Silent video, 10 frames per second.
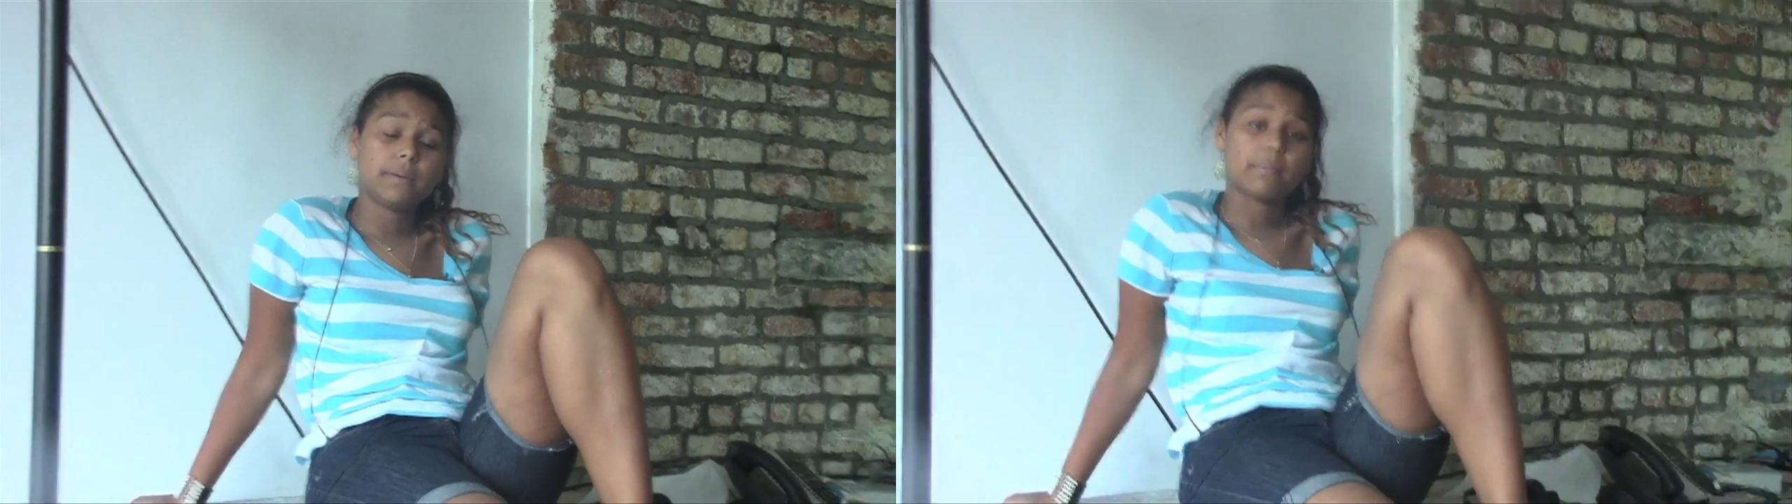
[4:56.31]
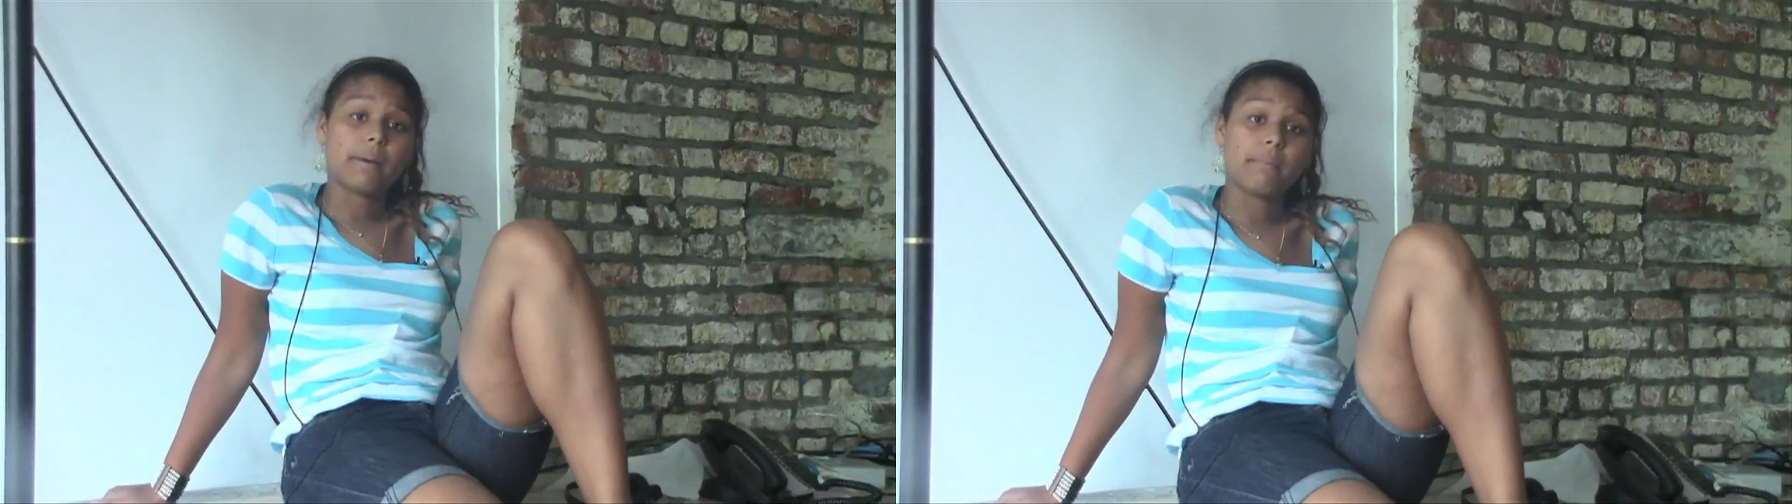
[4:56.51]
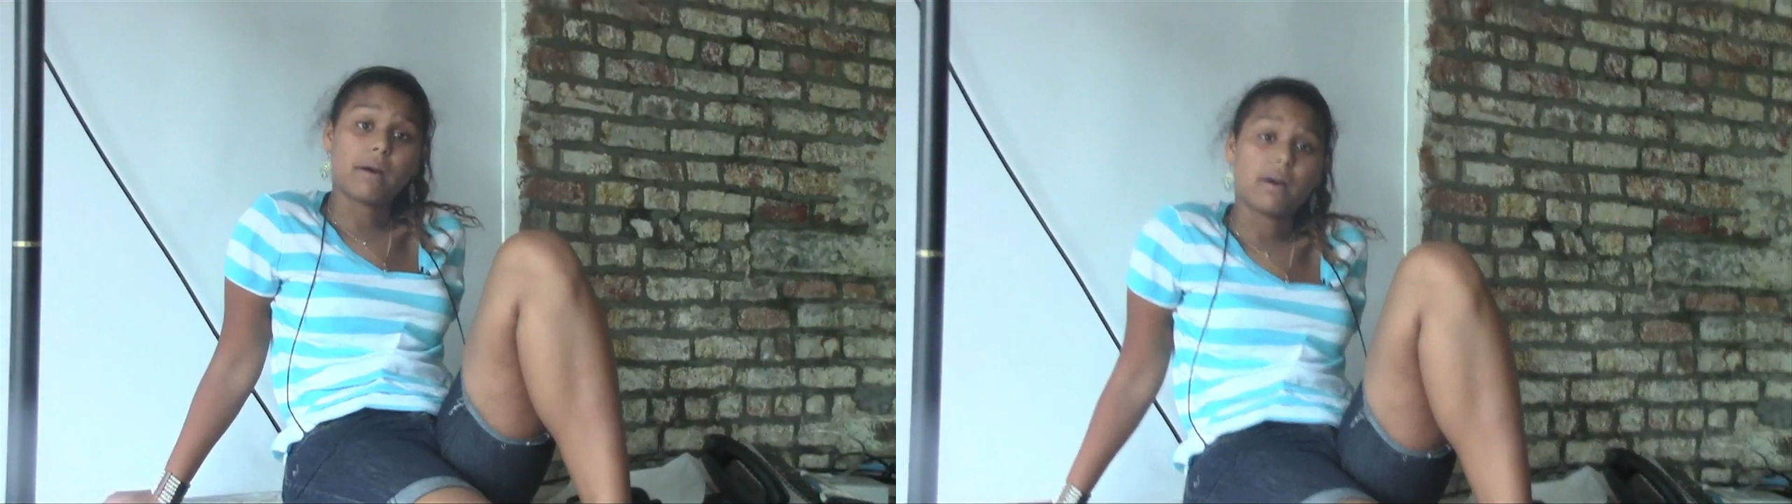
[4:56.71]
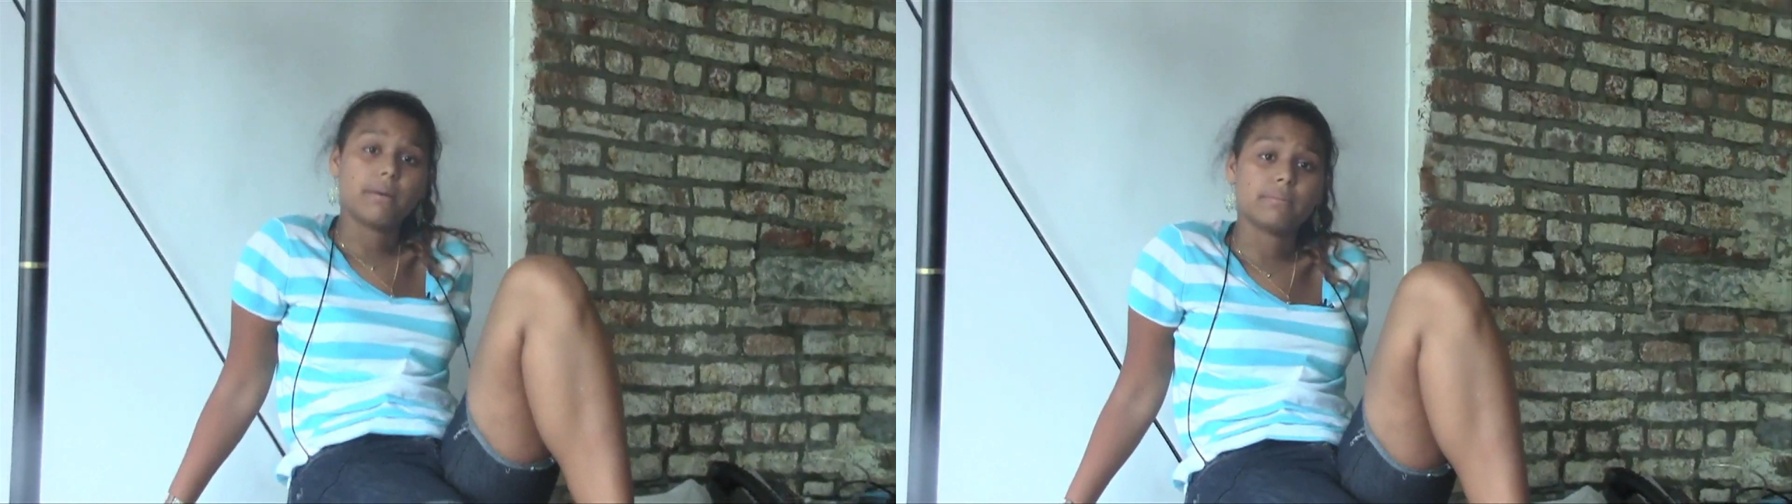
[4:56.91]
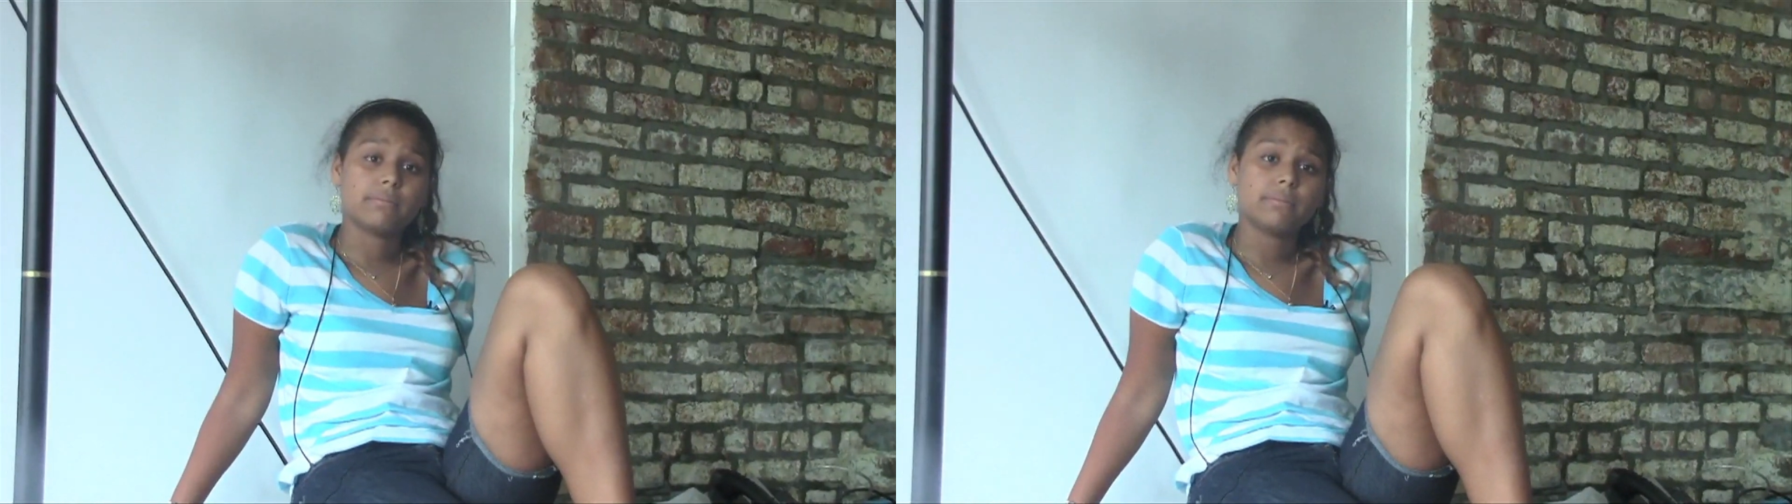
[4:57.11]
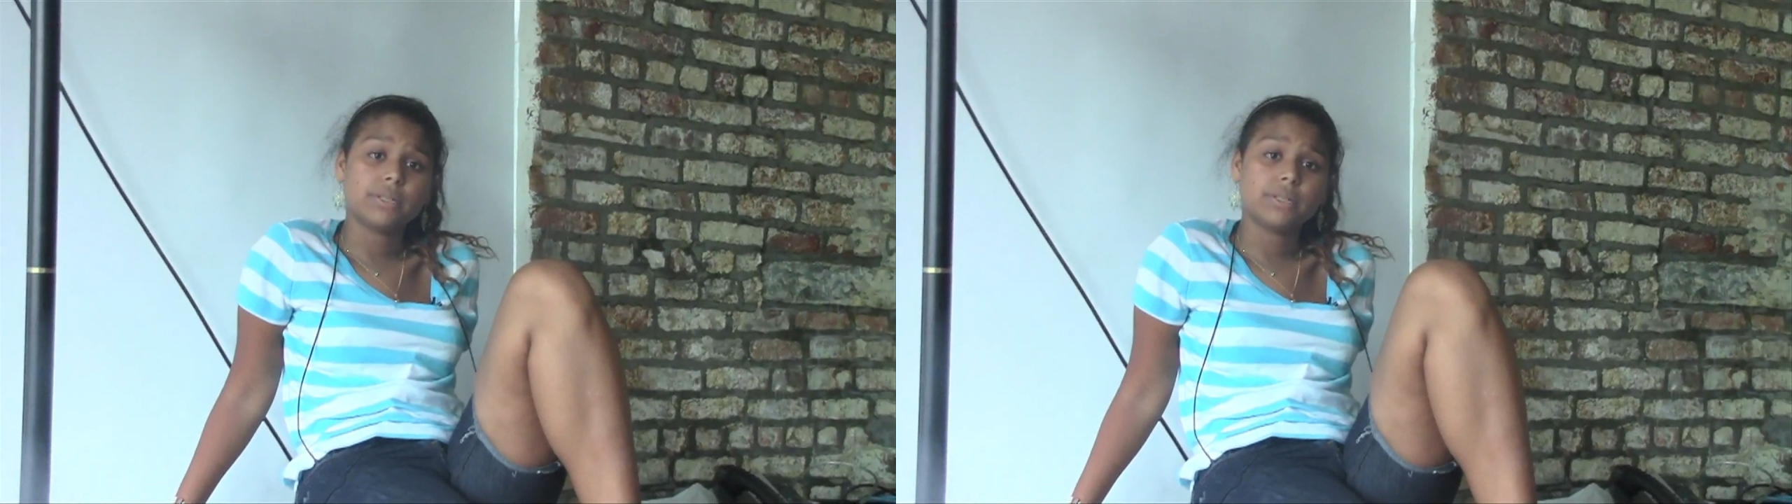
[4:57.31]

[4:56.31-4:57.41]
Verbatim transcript: by my mom,